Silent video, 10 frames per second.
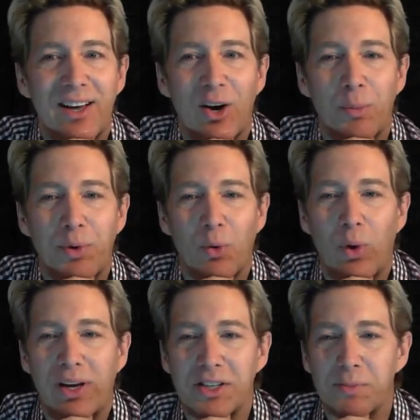I hope your
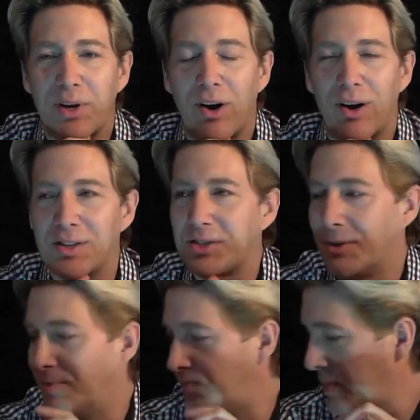week has been
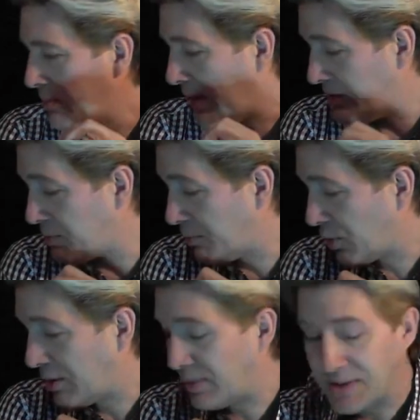awesome. Mine's been
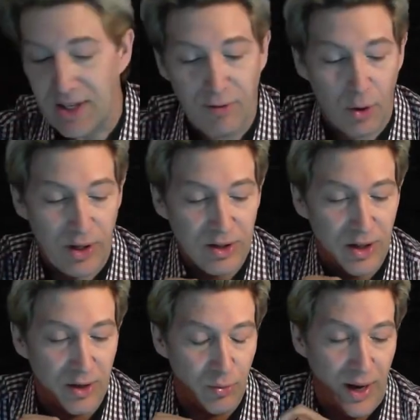pretty busy. I've already
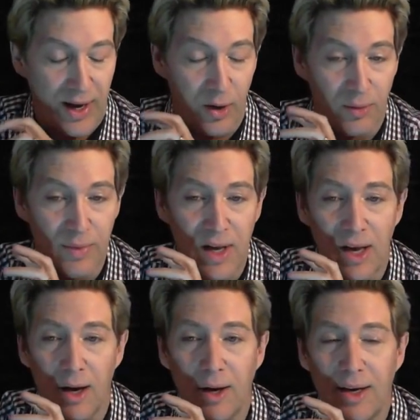I had
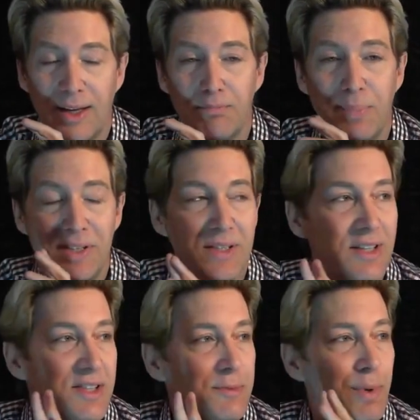a
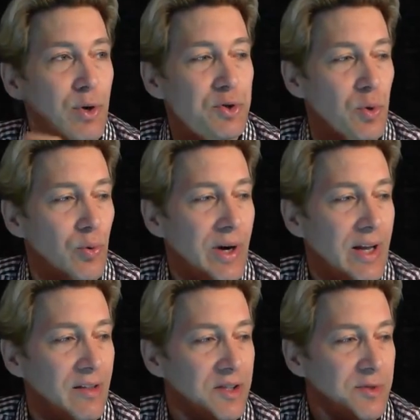business spiritual
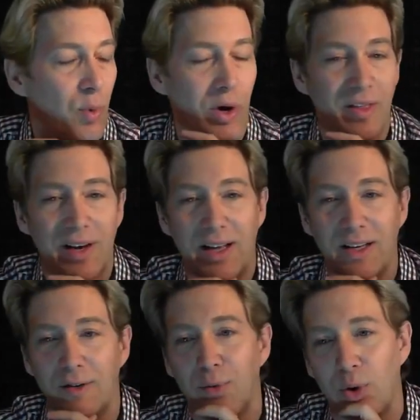reading this morning that I
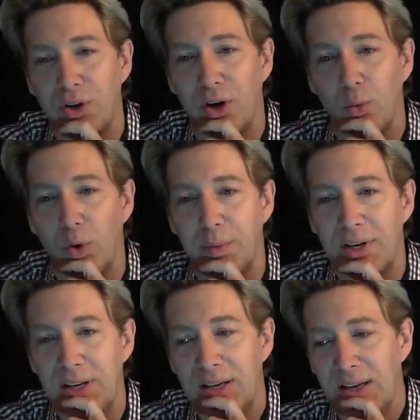did for a young
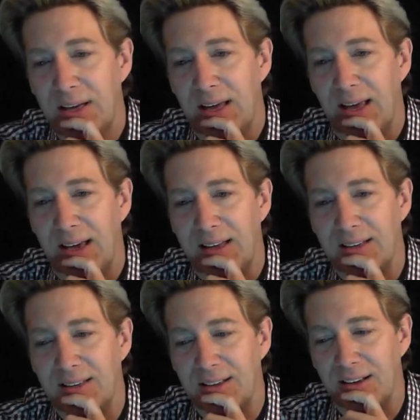woman,
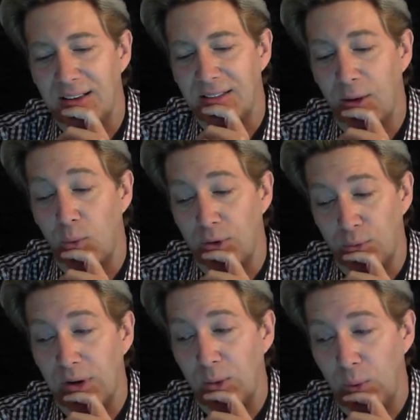and that went
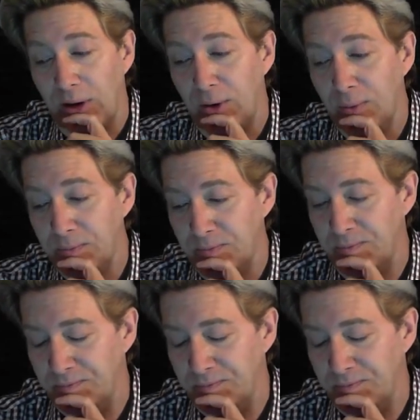really well.